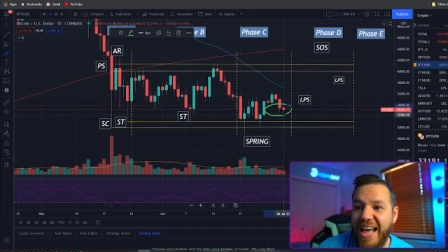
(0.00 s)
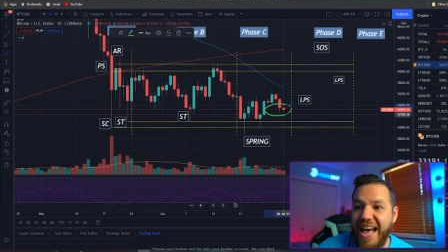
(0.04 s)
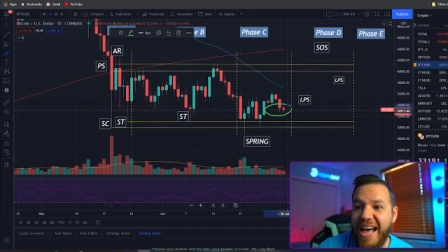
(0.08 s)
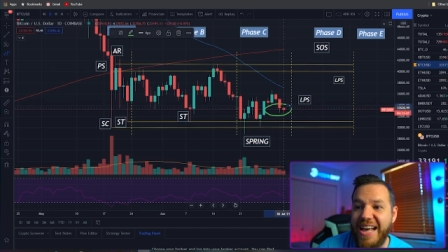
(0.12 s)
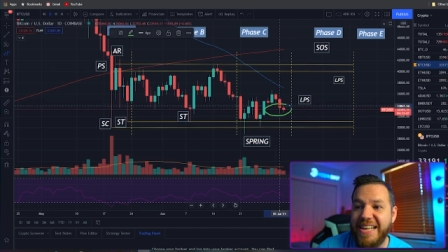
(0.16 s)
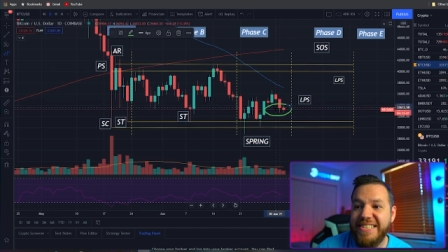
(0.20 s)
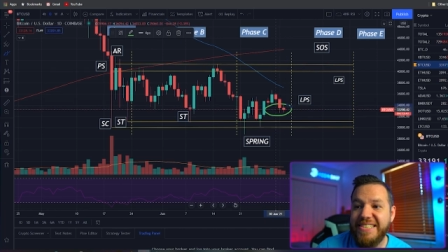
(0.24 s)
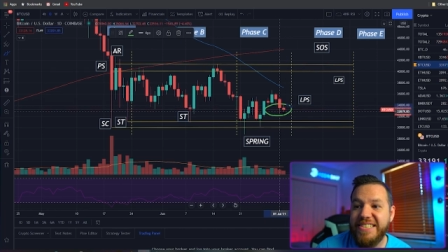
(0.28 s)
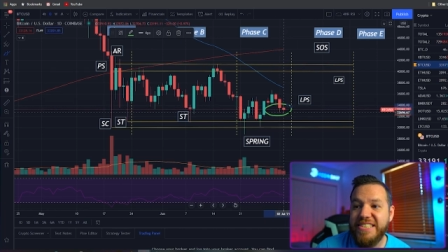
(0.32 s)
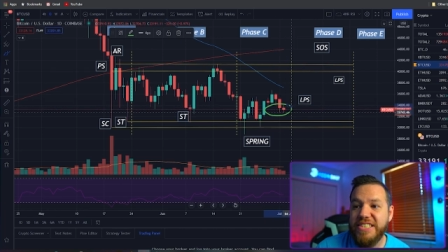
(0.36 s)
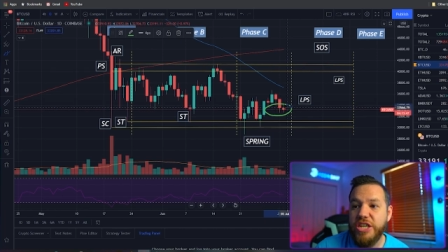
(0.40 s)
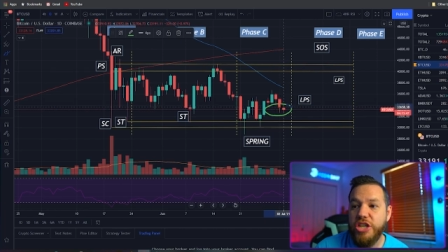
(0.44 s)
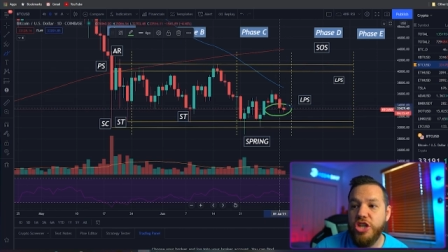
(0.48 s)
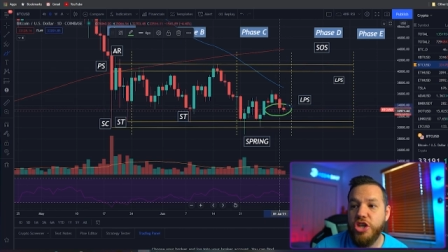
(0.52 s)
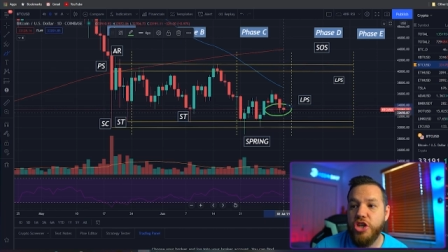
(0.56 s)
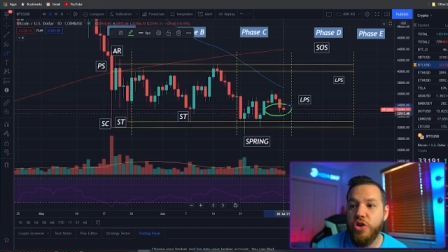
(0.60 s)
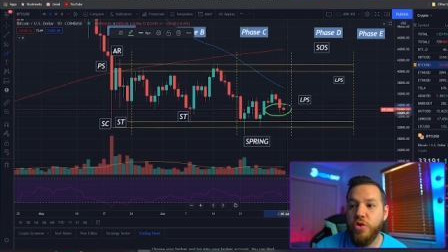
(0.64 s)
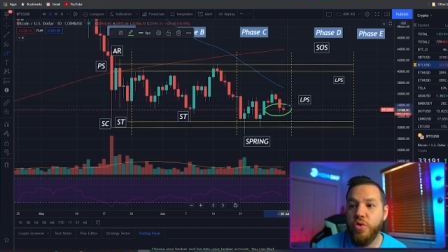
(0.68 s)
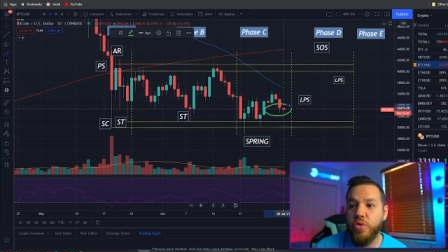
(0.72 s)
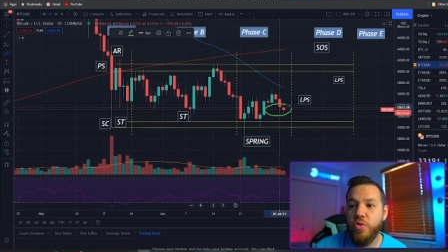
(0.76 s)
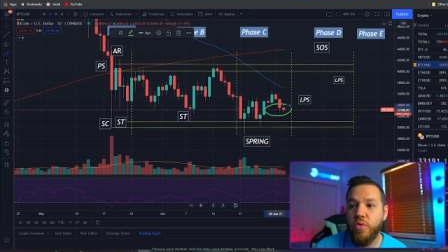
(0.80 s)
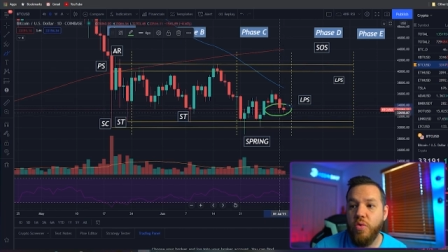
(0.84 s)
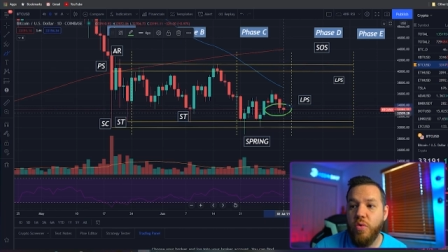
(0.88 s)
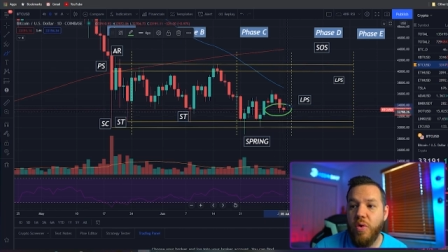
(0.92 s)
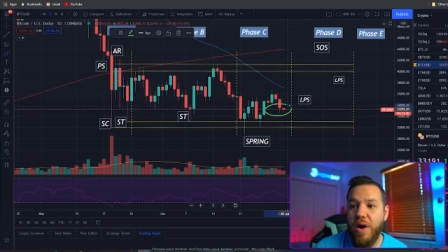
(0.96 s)
as the
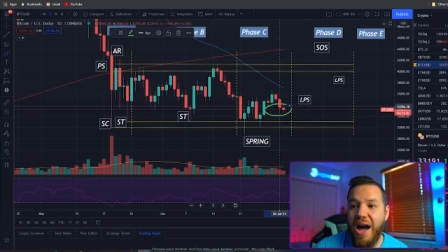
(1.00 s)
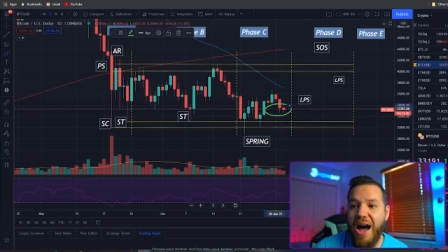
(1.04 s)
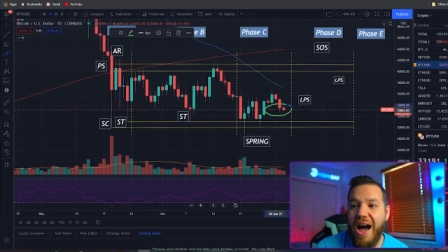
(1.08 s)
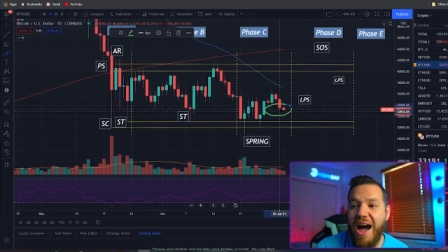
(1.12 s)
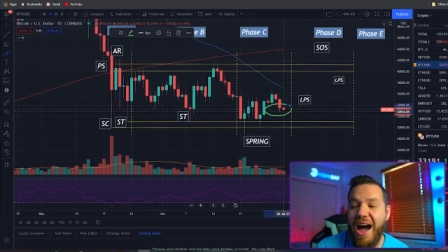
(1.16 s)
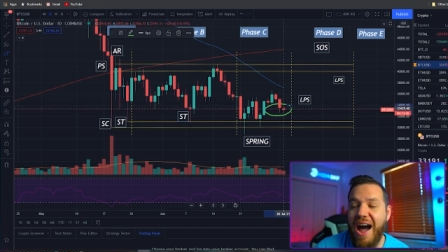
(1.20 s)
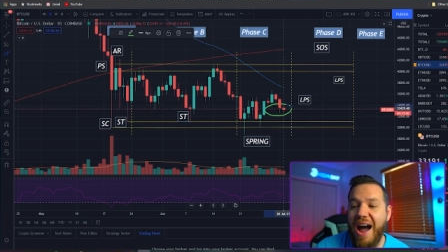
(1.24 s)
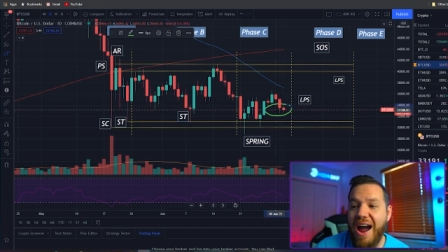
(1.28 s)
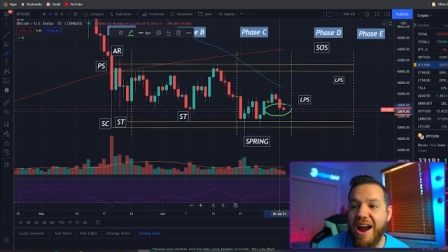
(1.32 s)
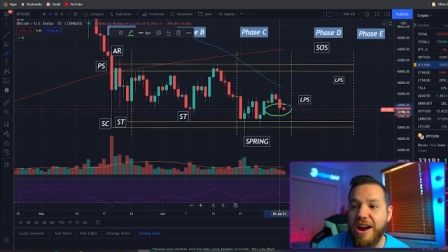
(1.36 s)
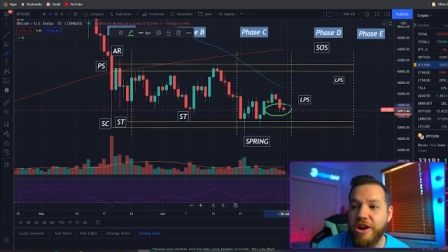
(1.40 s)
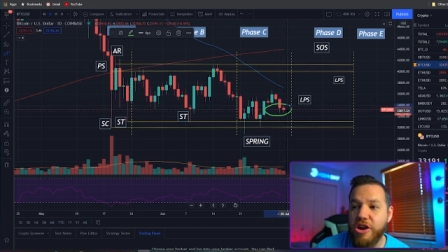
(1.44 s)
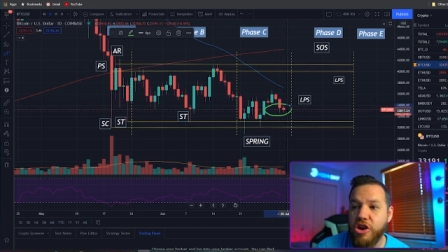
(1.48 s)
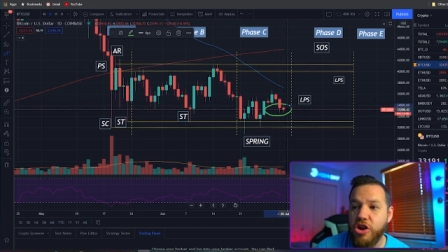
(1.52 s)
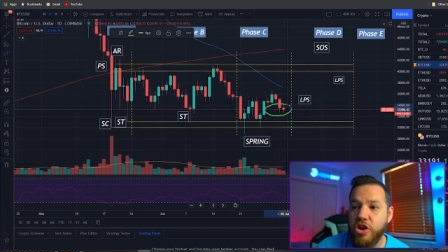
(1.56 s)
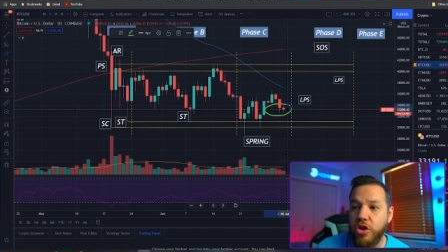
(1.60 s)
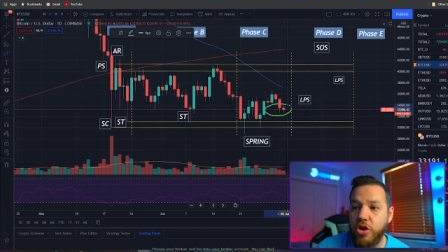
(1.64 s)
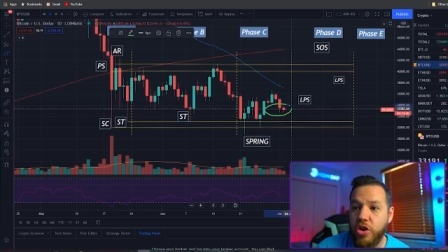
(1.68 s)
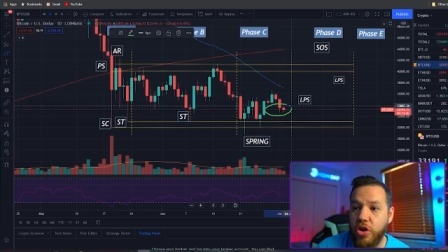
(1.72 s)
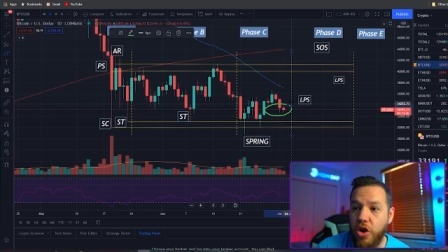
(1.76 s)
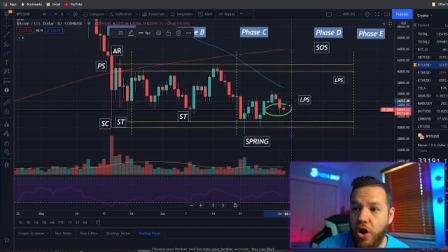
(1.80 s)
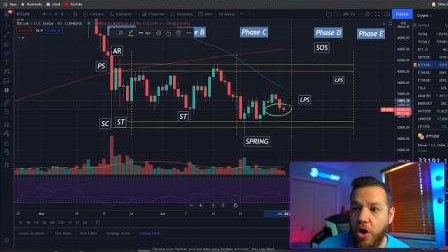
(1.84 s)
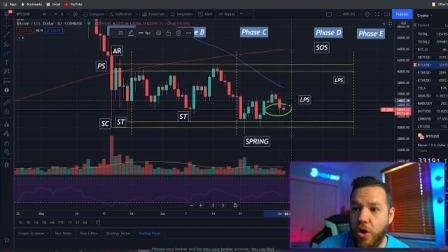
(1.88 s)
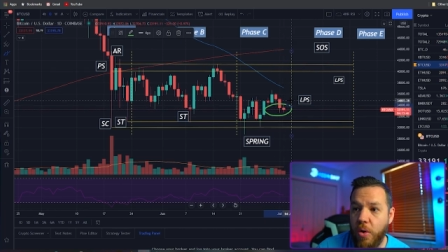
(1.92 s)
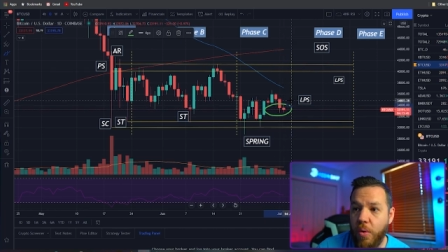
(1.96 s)
new higher
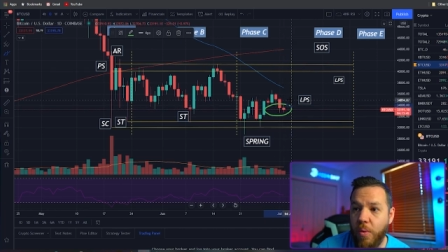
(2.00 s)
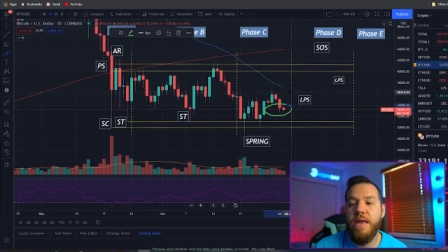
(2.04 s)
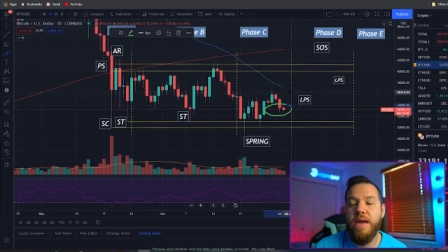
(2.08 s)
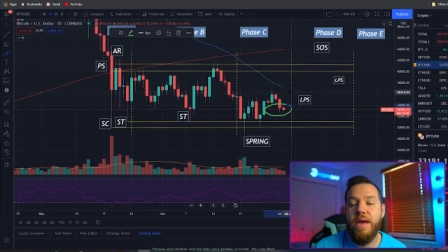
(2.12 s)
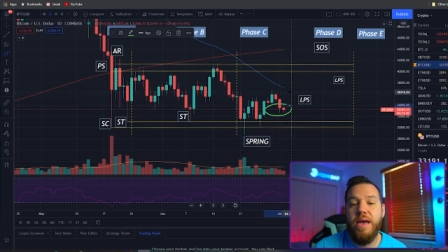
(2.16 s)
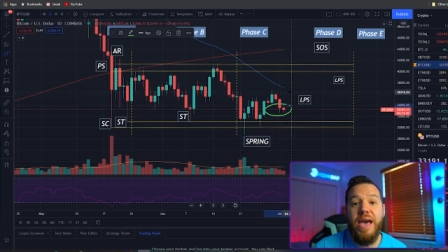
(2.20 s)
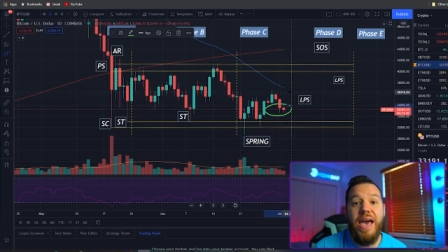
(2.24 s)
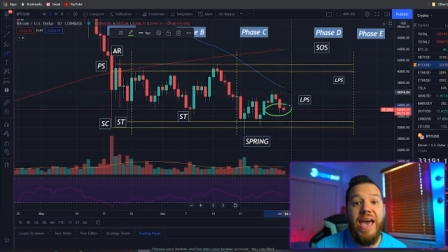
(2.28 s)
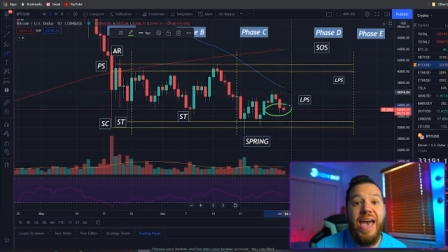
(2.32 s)
low.